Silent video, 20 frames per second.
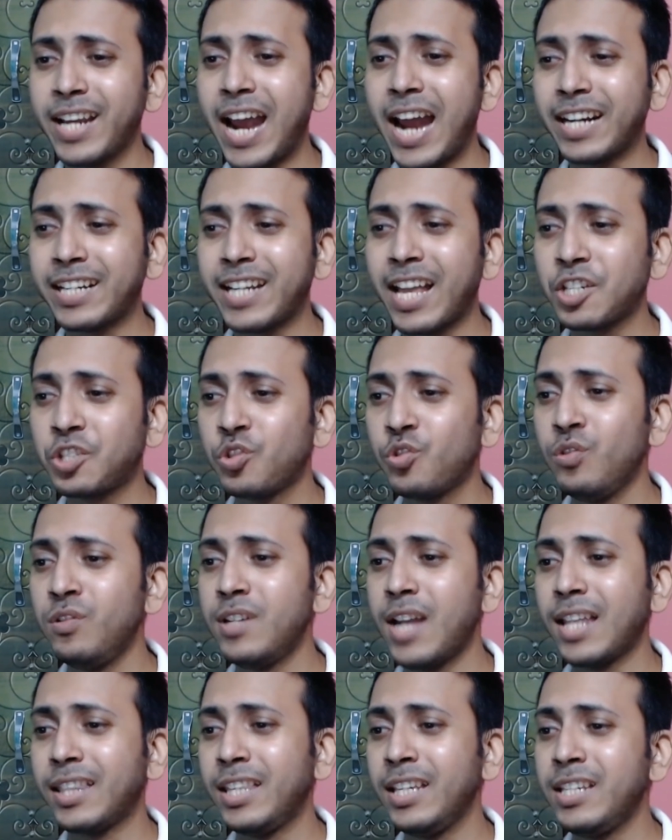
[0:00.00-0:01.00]
attached to
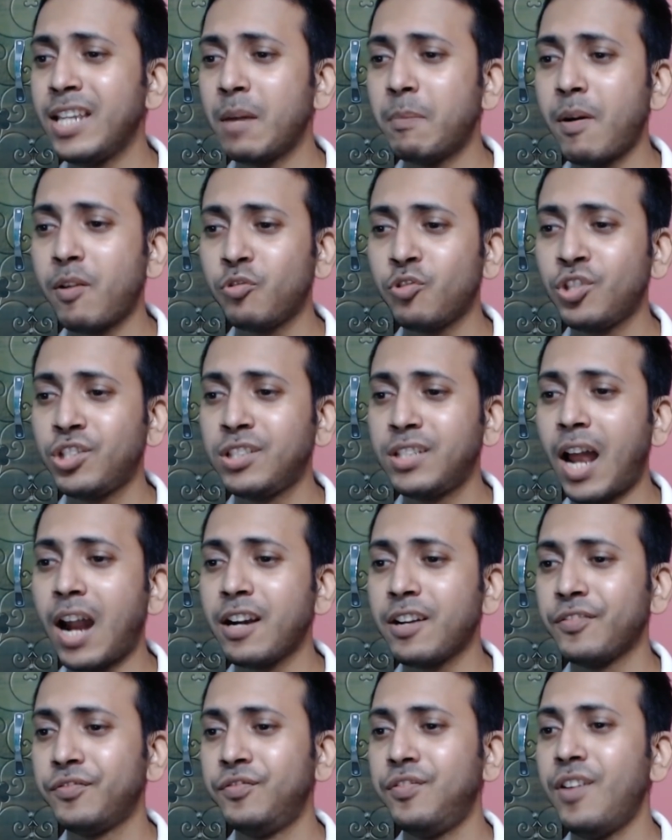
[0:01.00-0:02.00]
nothing about to start
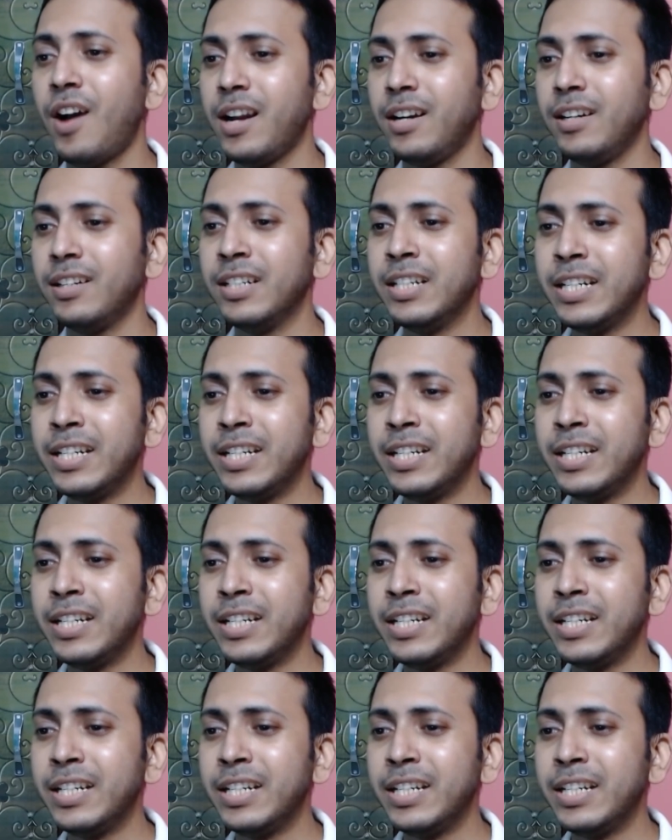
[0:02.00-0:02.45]
a fire.